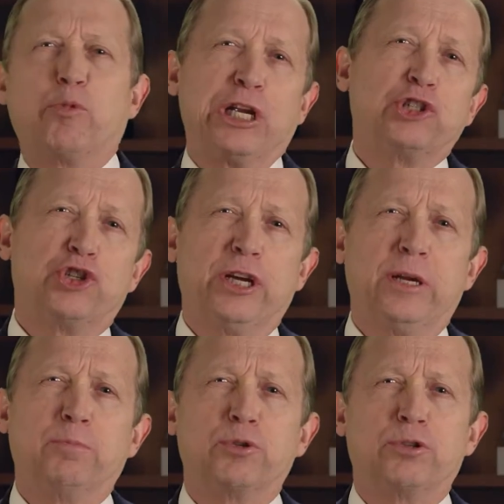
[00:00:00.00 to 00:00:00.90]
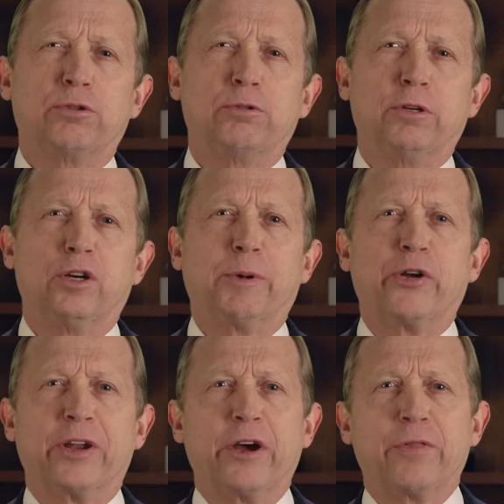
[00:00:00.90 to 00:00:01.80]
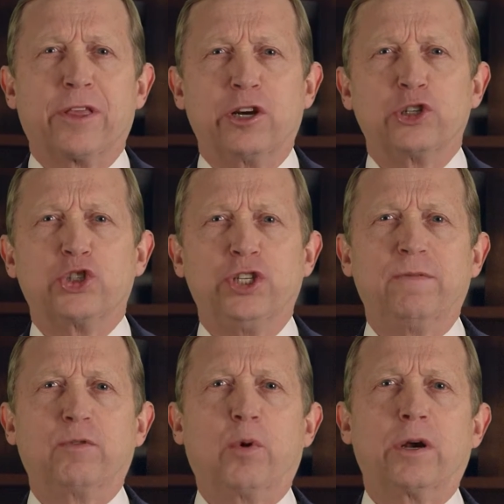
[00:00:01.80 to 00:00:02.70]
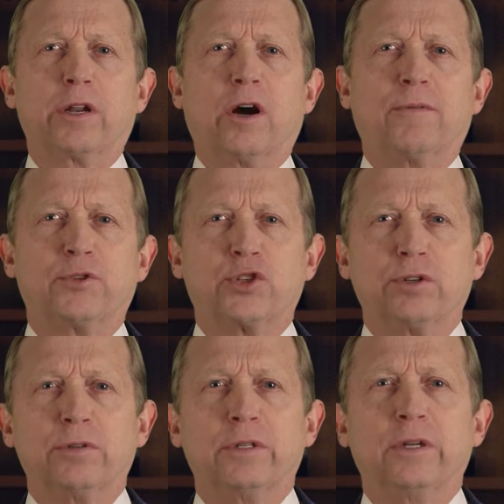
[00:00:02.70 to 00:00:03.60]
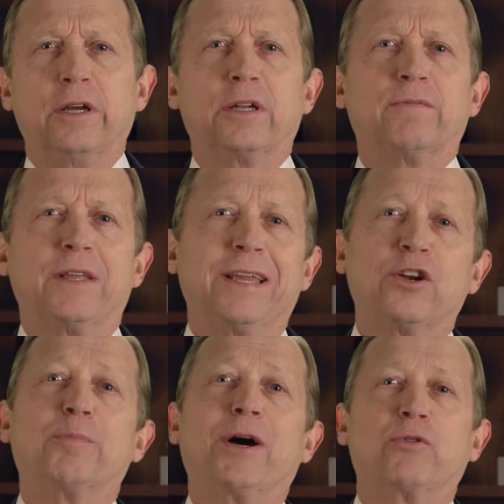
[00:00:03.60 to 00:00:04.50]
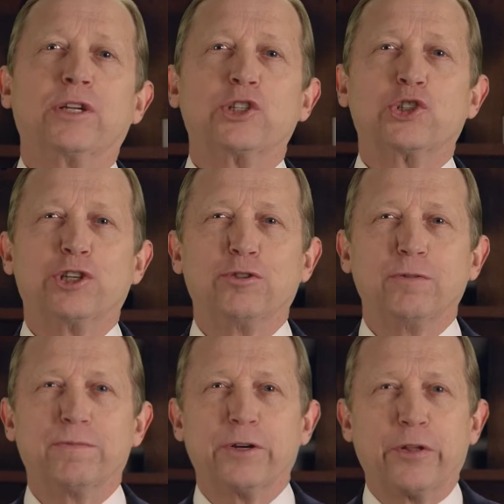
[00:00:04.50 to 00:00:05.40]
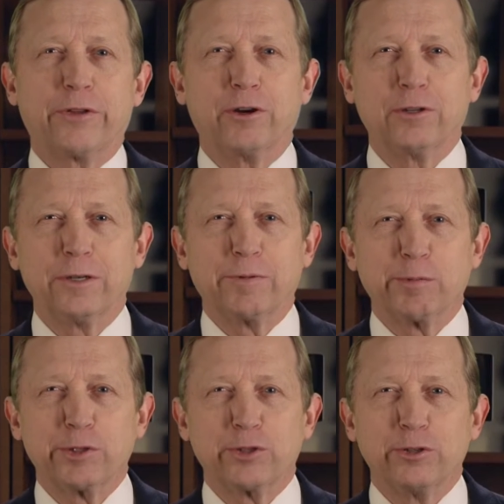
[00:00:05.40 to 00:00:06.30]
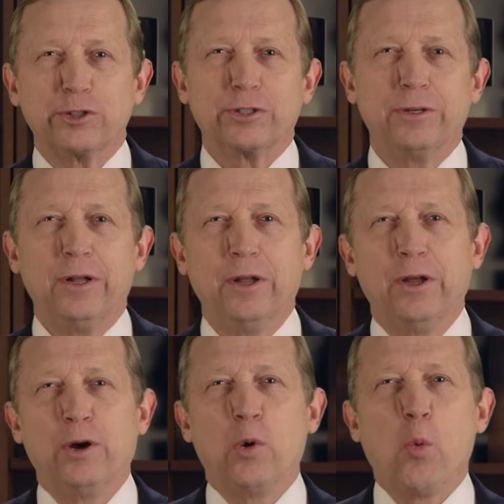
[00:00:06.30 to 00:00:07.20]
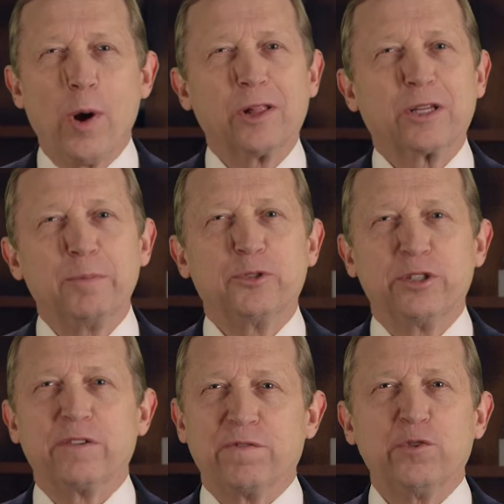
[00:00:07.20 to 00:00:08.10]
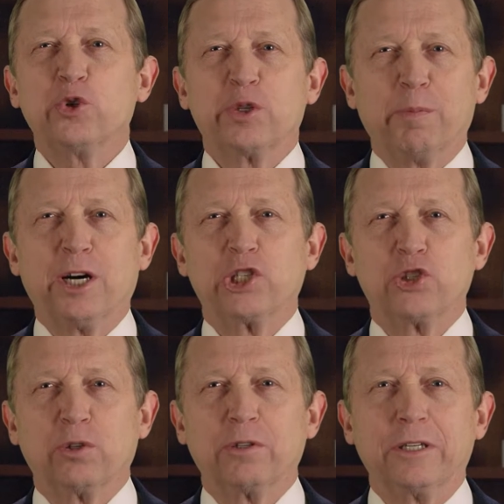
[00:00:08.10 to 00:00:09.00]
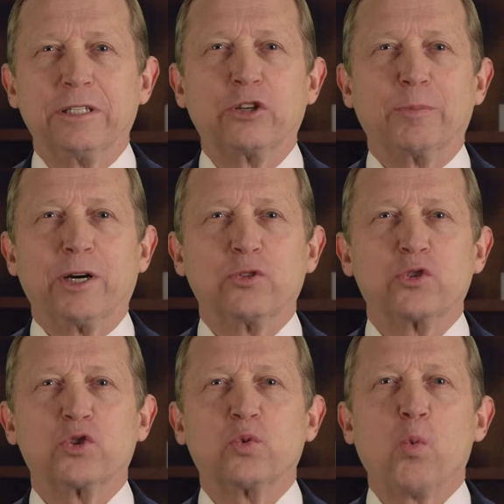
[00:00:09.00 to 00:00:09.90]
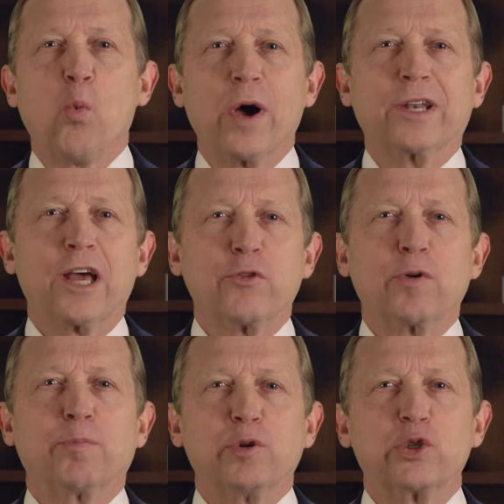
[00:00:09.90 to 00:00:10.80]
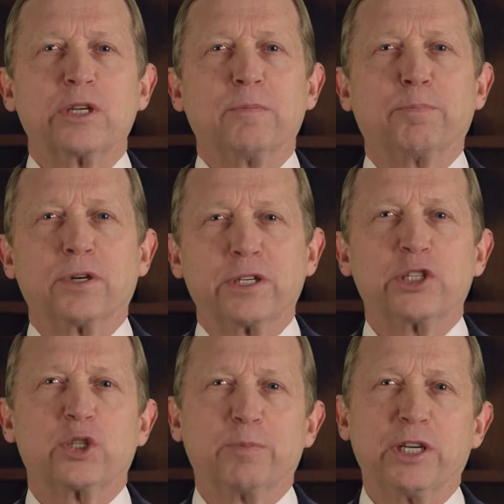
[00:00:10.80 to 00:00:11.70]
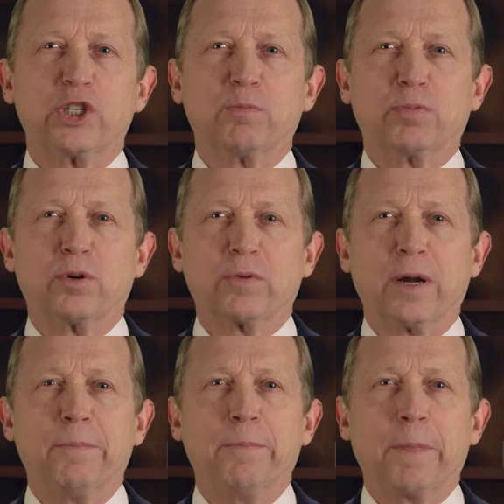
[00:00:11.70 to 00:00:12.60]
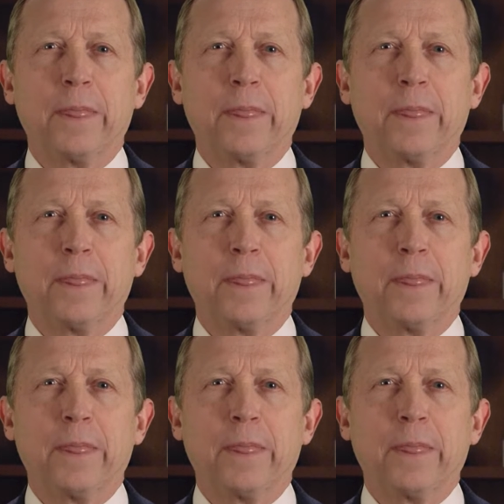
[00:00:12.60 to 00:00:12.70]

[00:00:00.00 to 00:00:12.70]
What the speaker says: Brent James, Intermountain Healthcare's Chief Quality Officer and head of the Intermountain Institute for Healthcare Delivery Research. Welcome to the first module in Intermountain's 100% participation program.